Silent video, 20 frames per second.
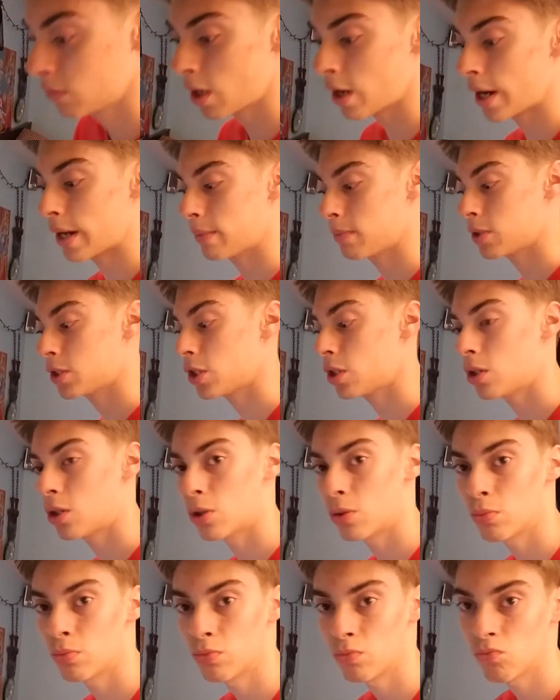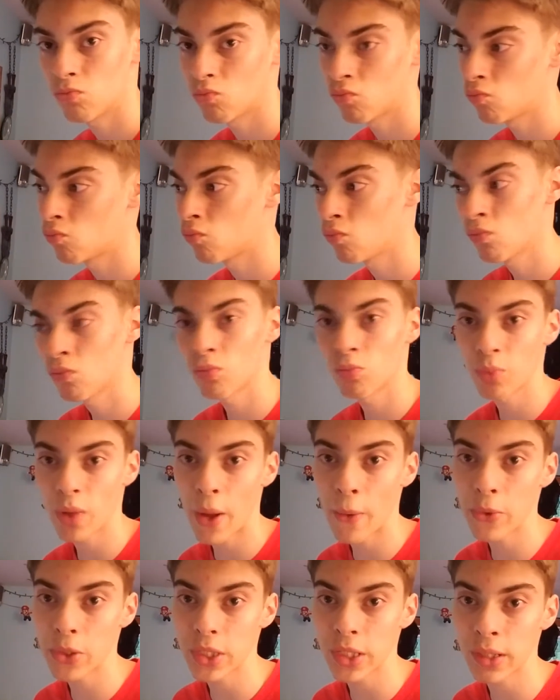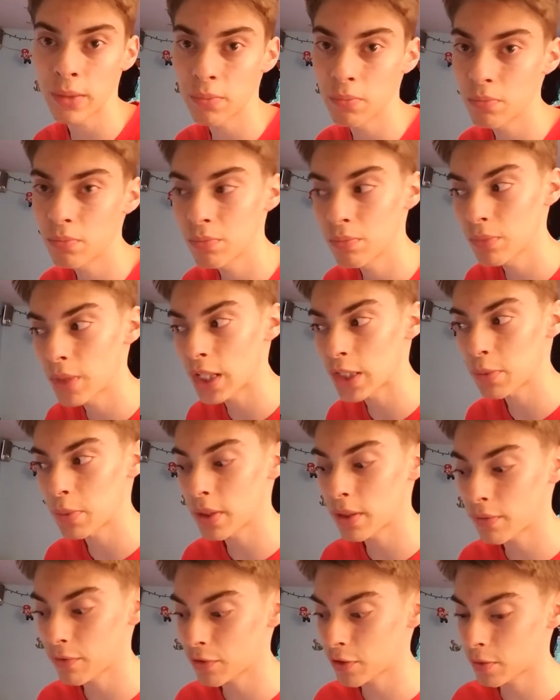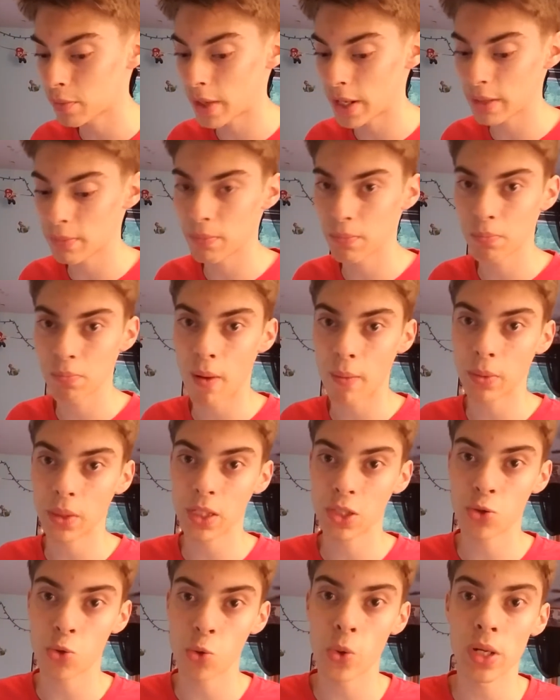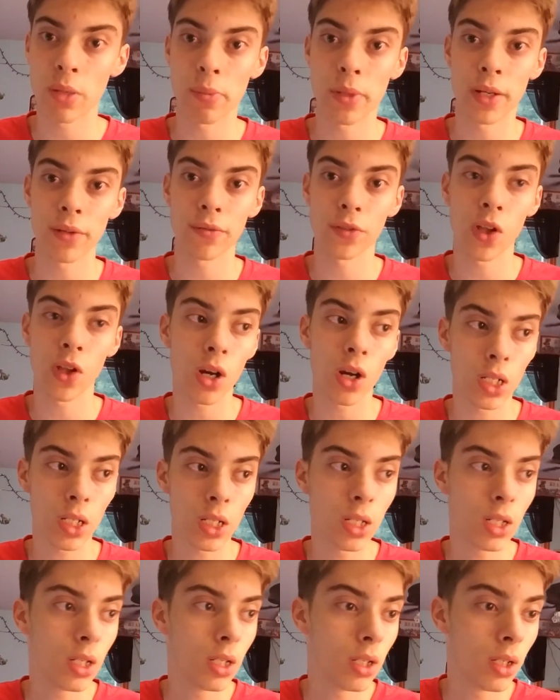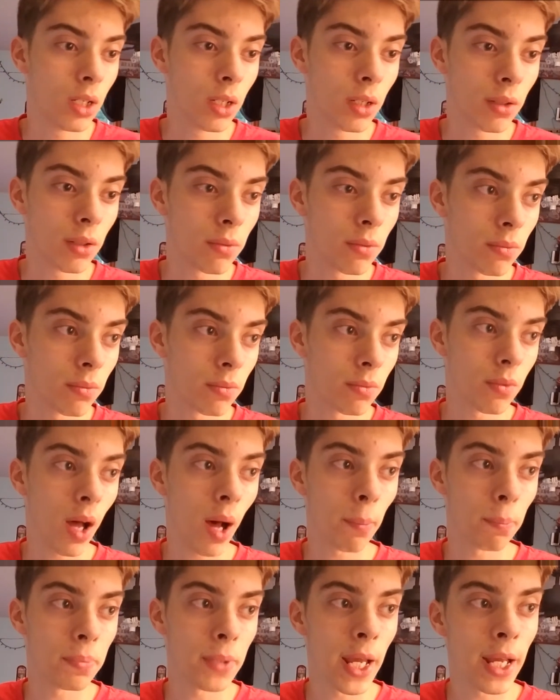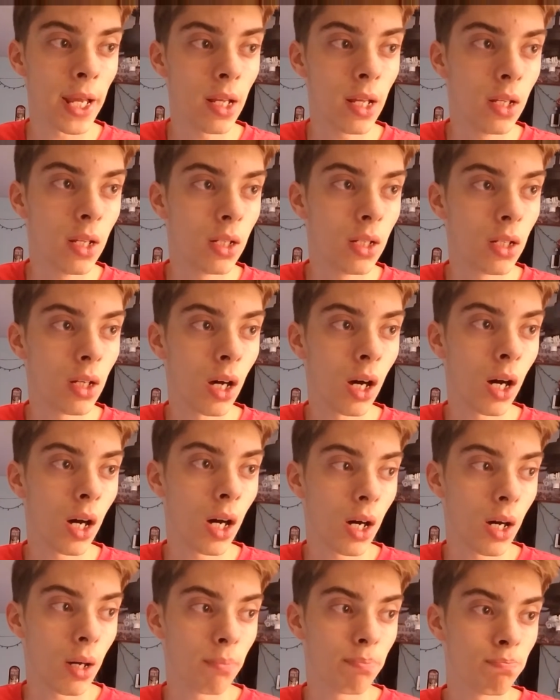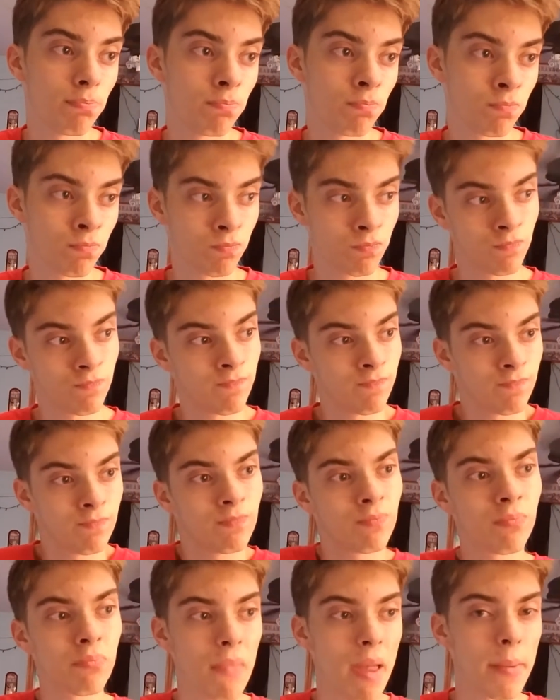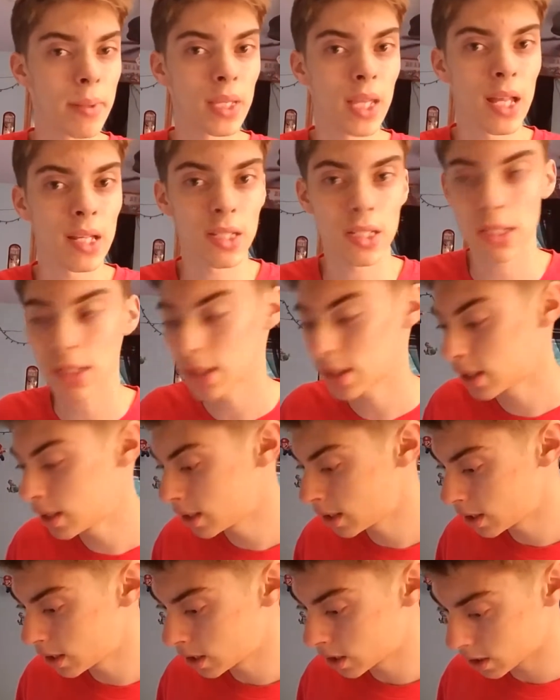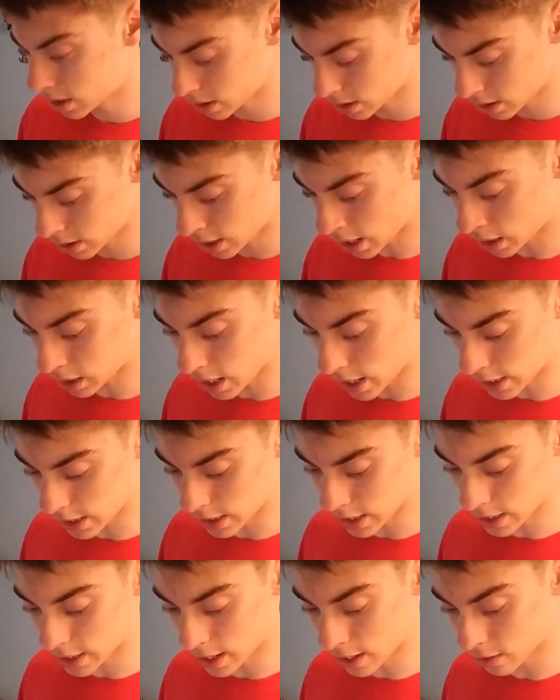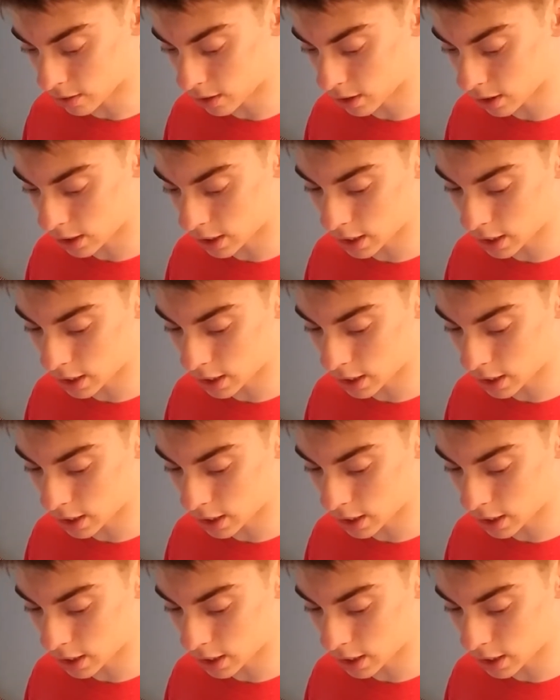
Alright, so that was it. That's it for my probably 20 minute vlog update. Um, maybe less. I'll edit it down.